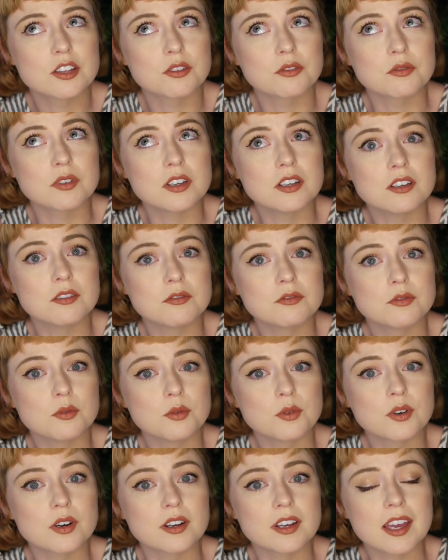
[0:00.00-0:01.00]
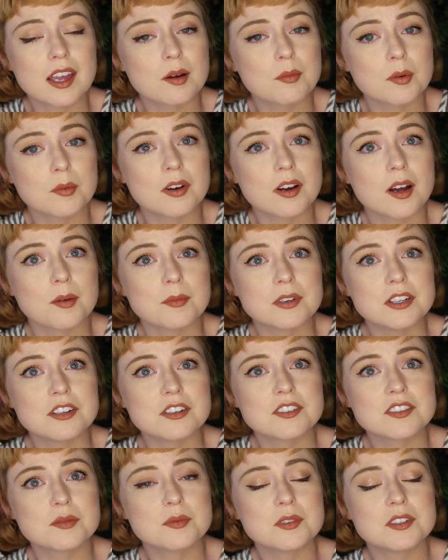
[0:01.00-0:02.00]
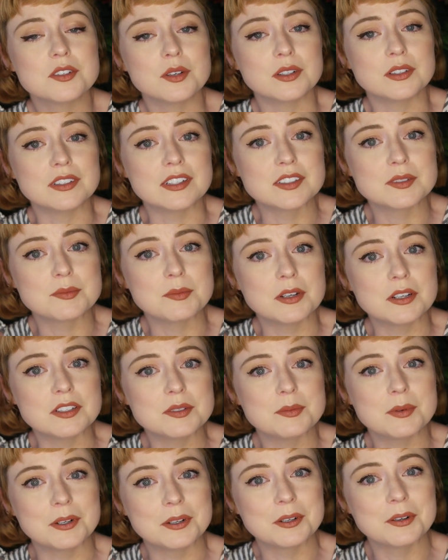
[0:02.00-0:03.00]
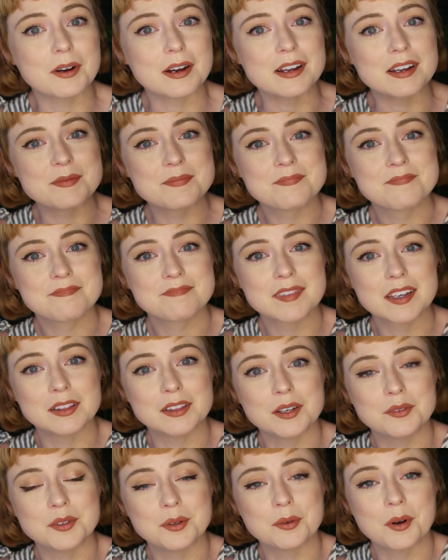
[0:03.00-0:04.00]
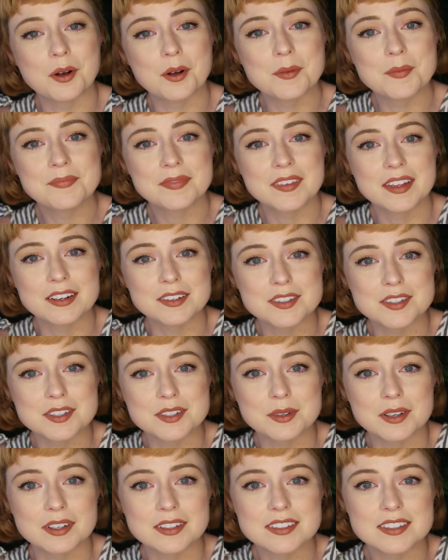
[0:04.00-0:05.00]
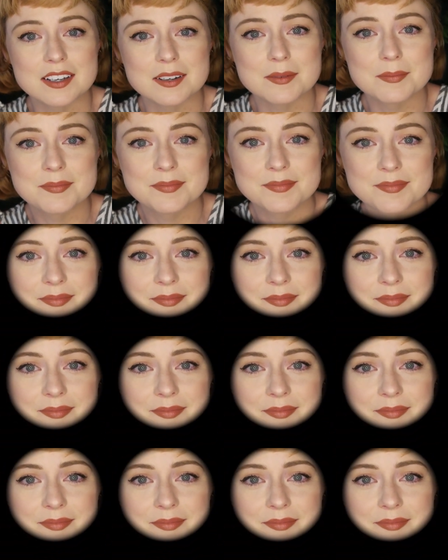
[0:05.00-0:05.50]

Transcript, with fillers: three, four, can't remember how many years I've been doing this, but it's been great. Love you all, and I'll see you next time.